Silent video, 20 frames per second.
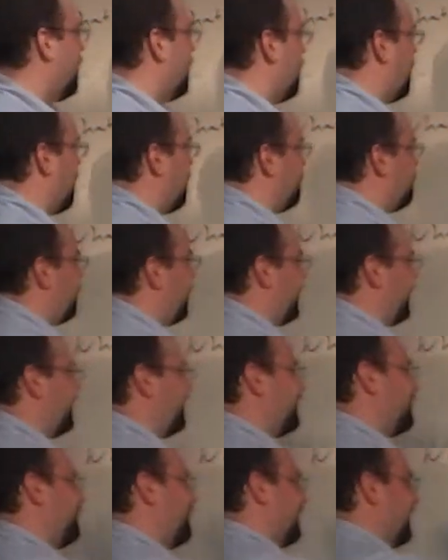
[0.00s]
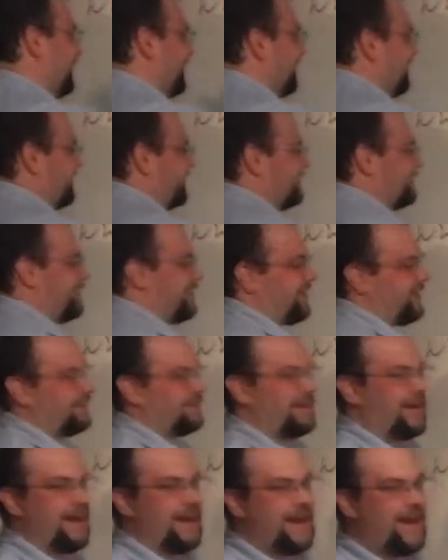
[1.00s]
but it's really easy to see that it's
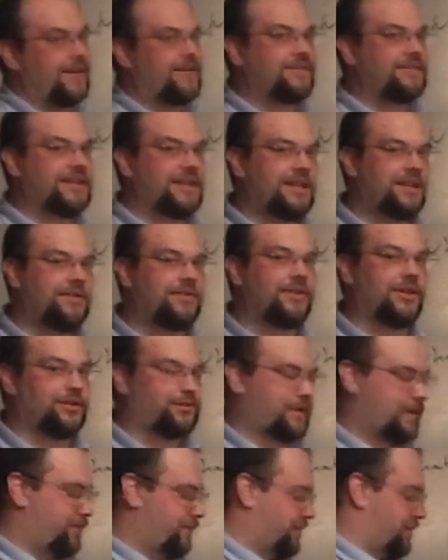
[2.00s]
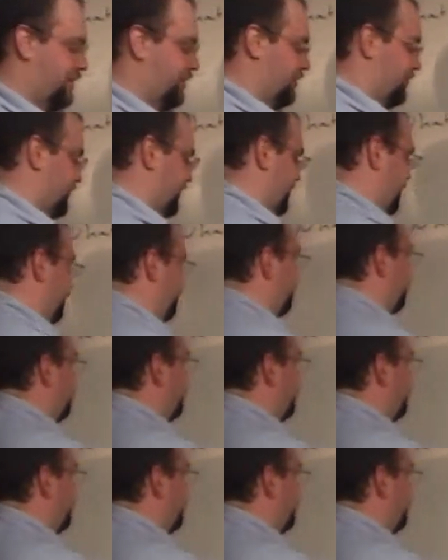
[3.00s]
an acid, so that's why we're going to do it.